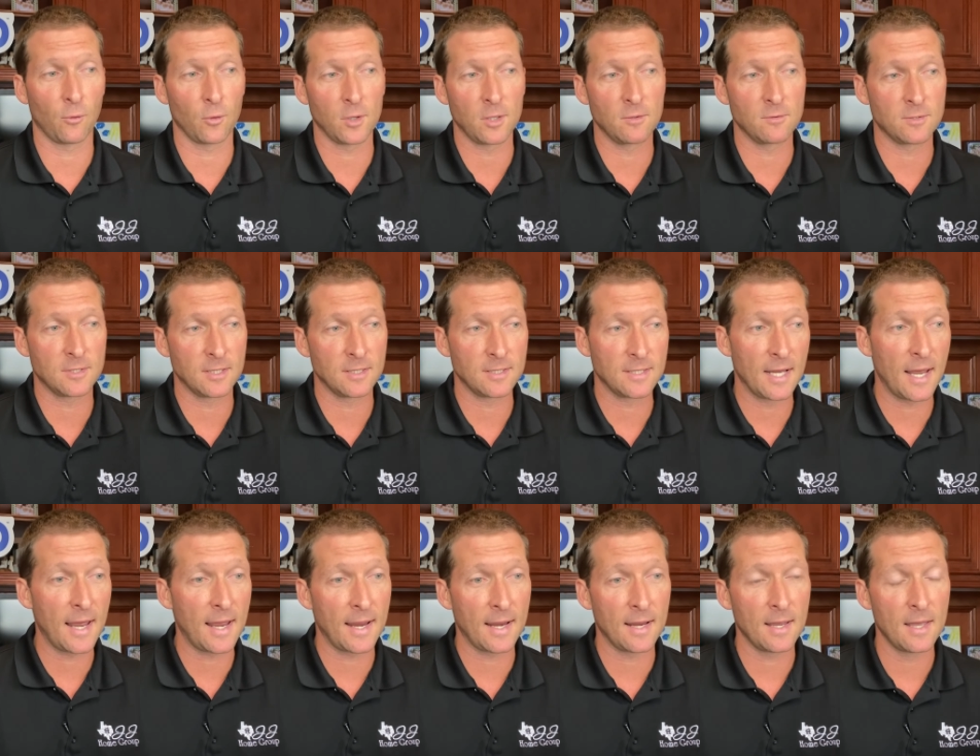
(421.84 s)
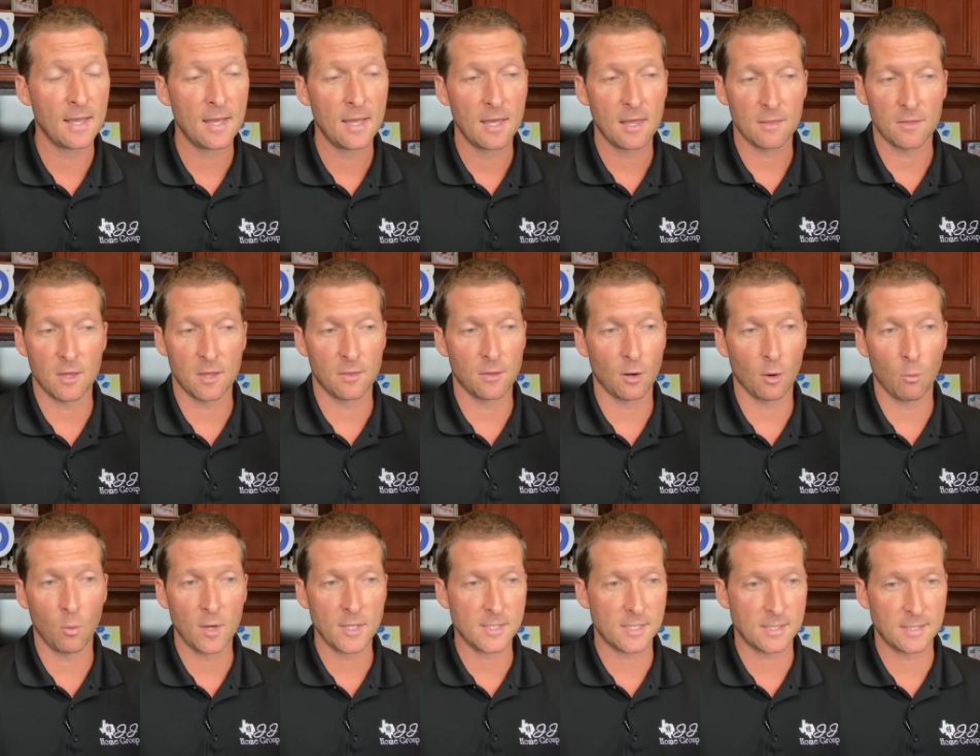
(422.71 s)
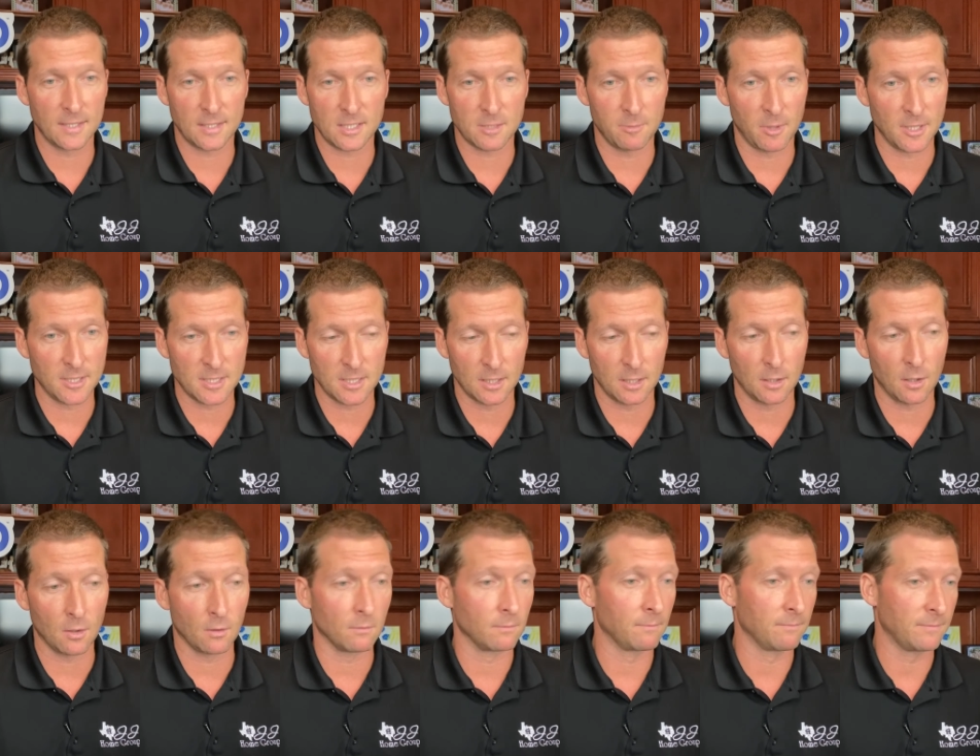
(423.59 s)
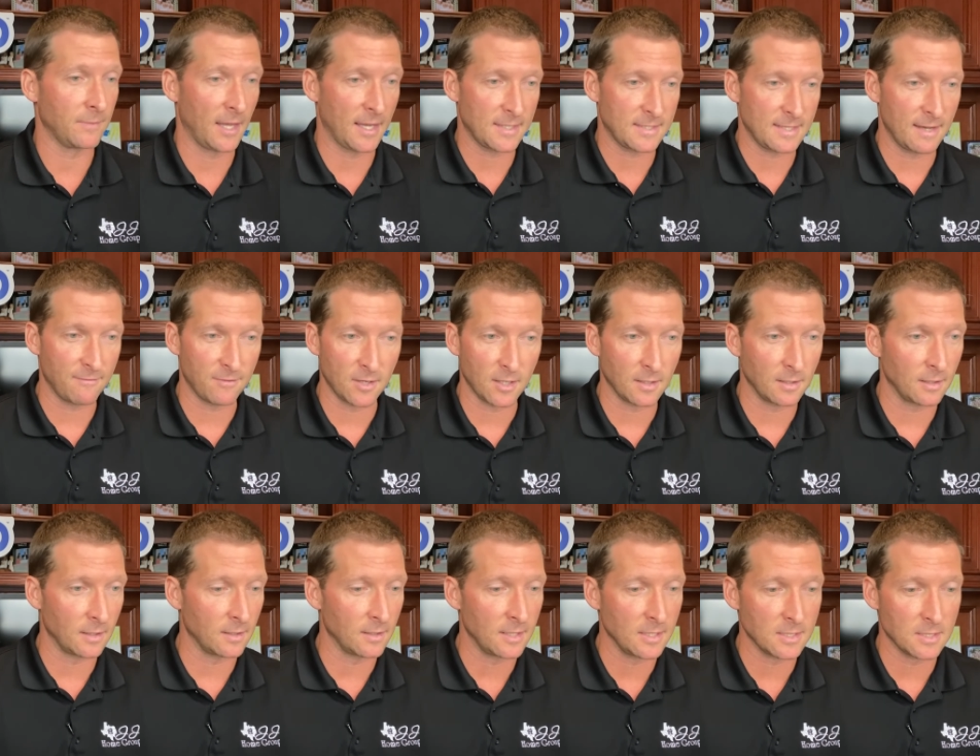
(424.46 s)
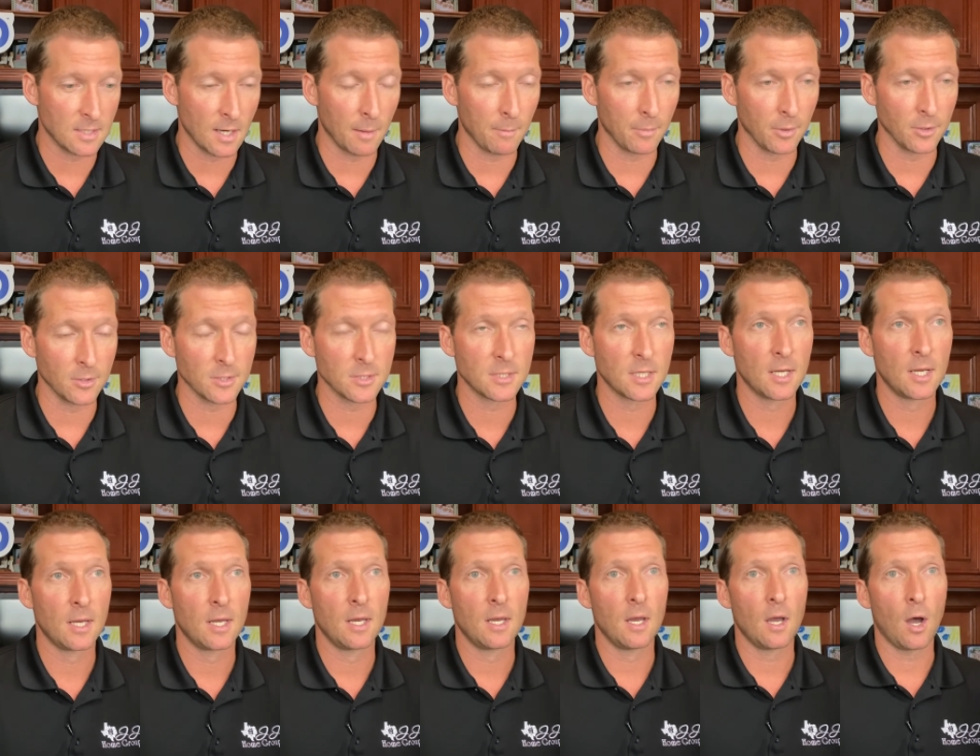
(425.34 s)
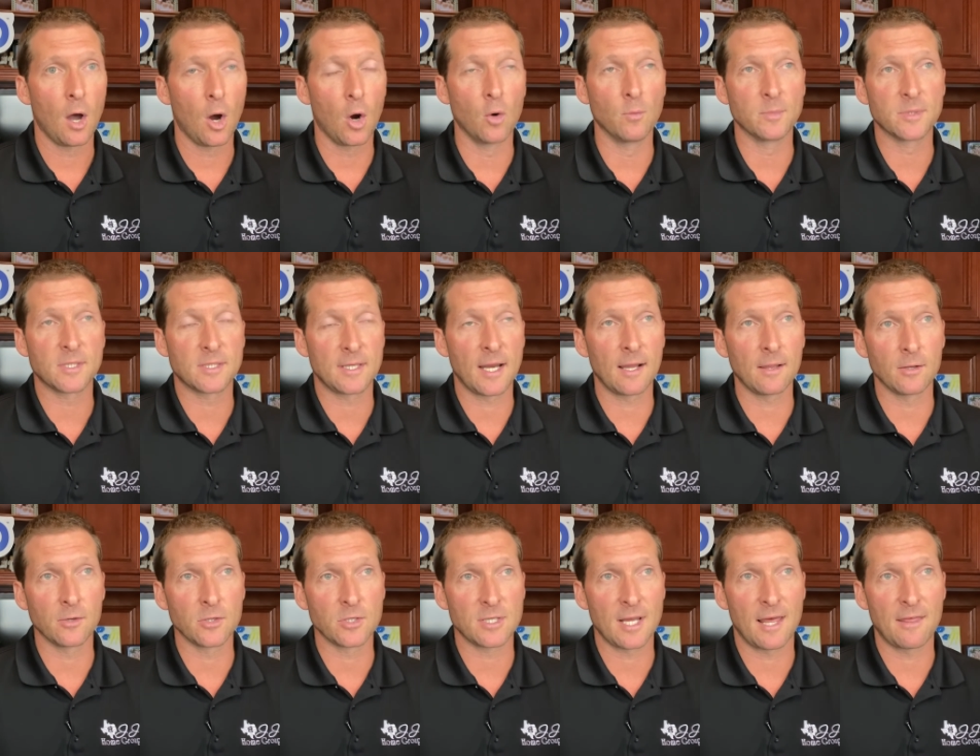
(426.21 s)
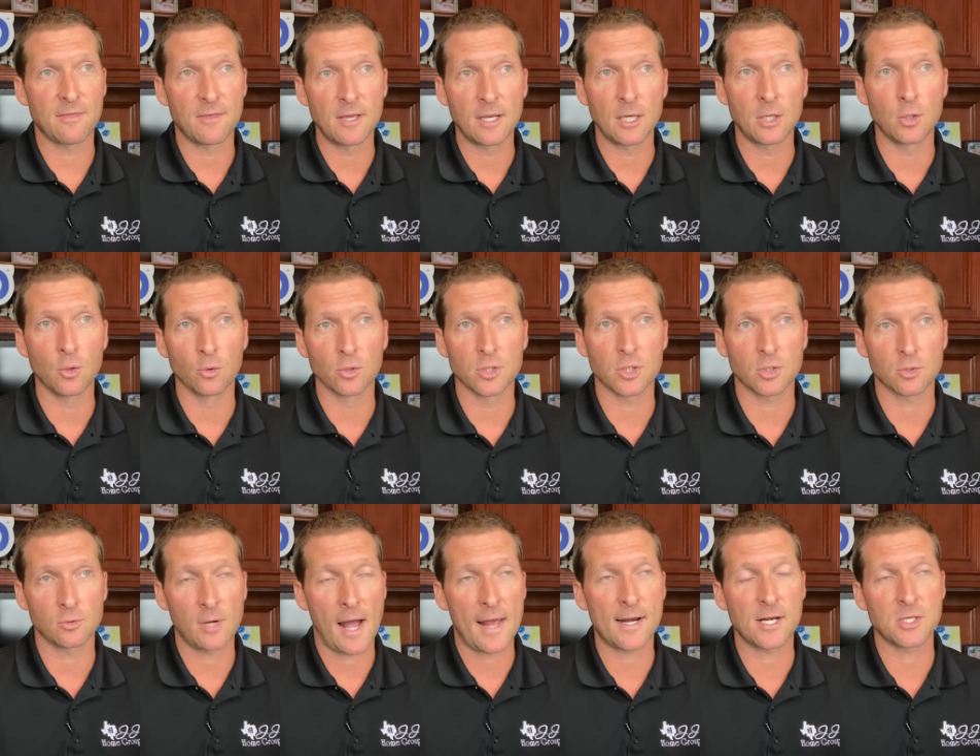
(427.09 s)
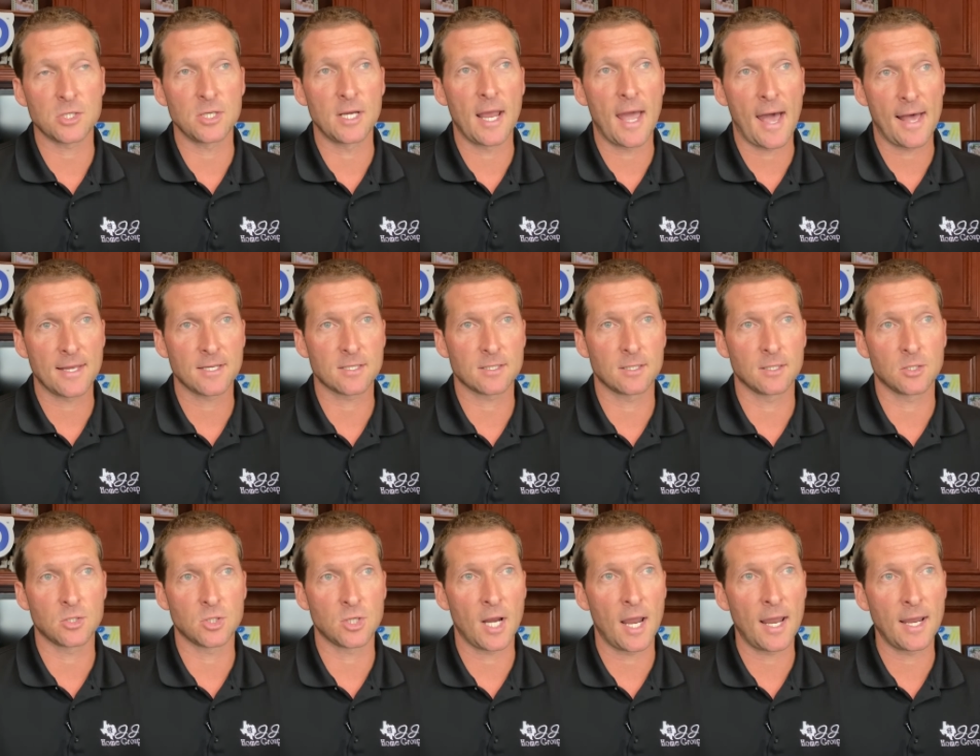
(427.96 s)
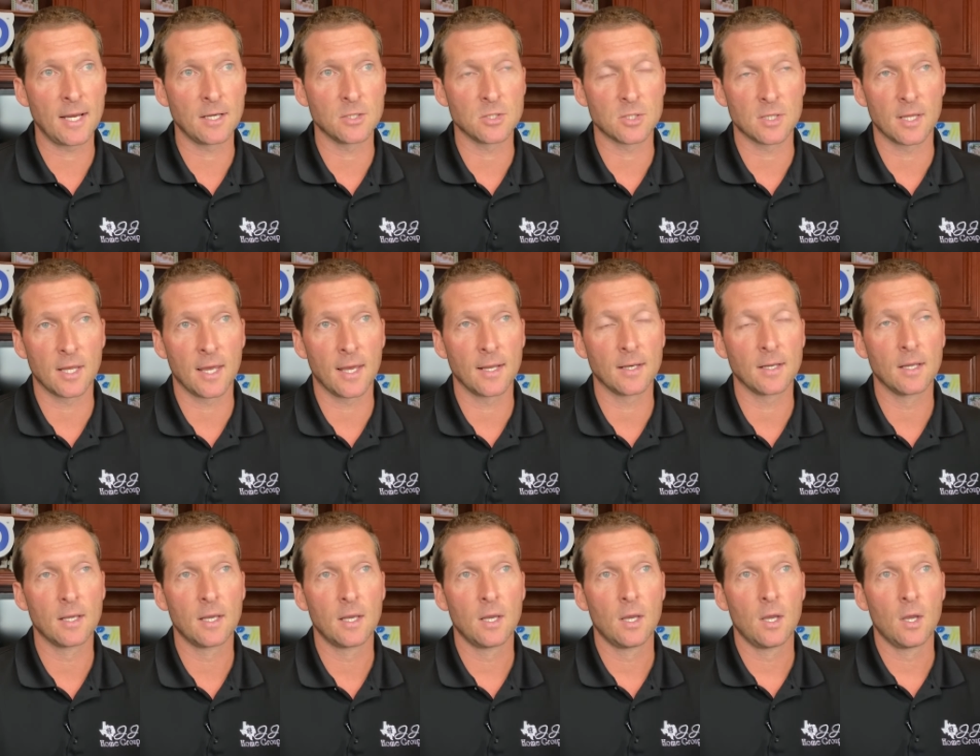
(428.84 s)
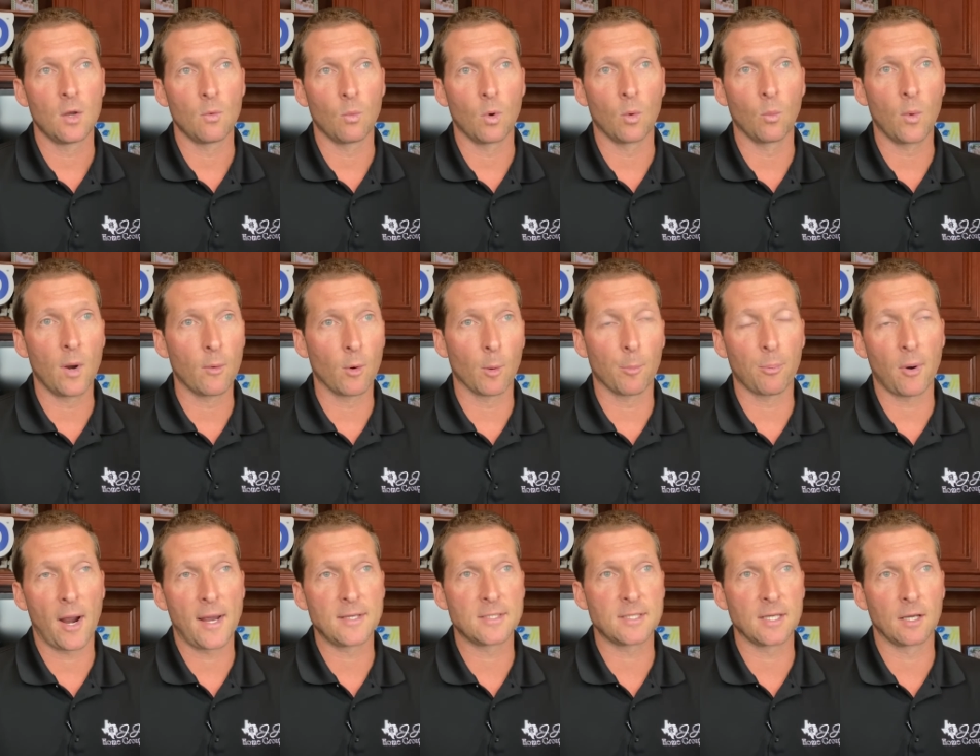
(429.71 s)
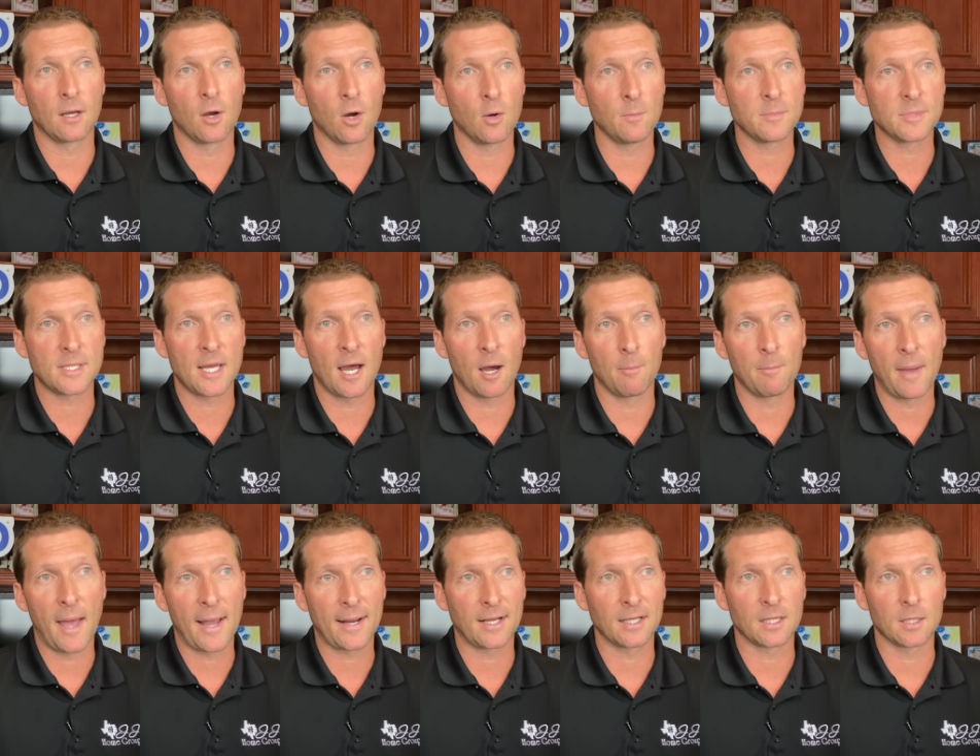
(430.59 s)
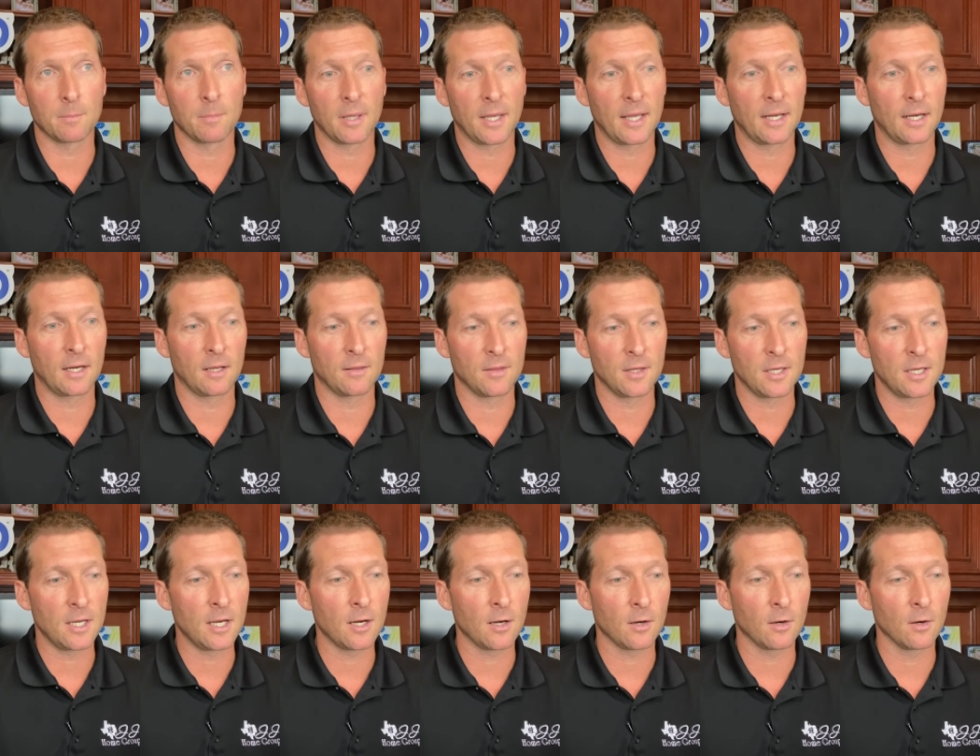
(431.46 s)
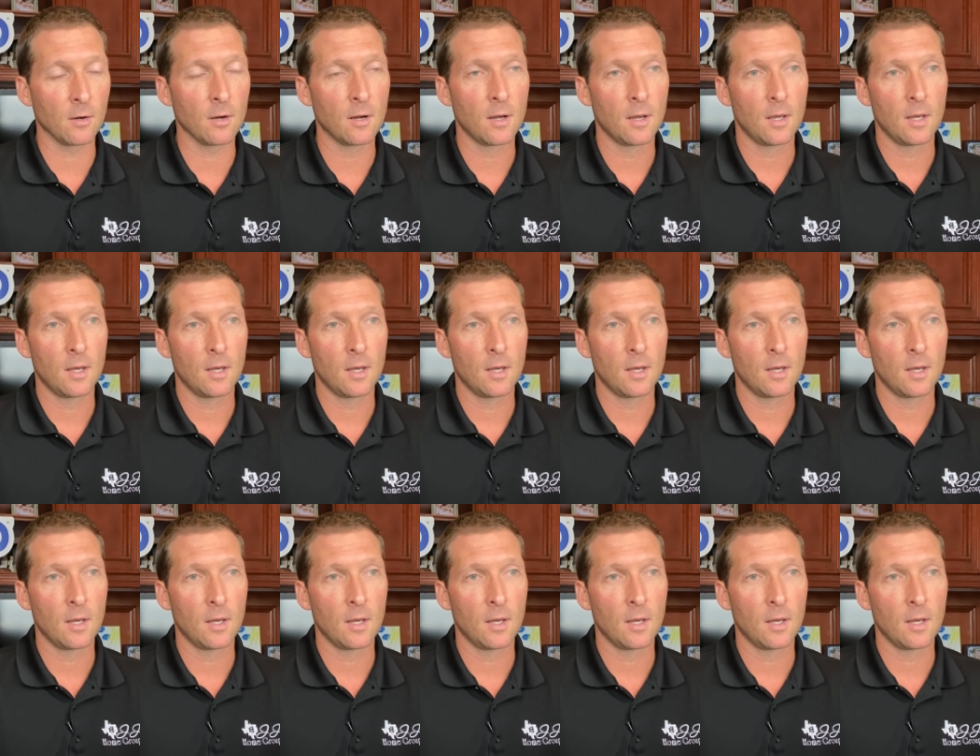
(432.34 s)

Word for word: you today than there was six months ago. That's evident in these numbers. Home sellers, I think your strategy has to change that when we were pricing homes out back at the beginning of the year,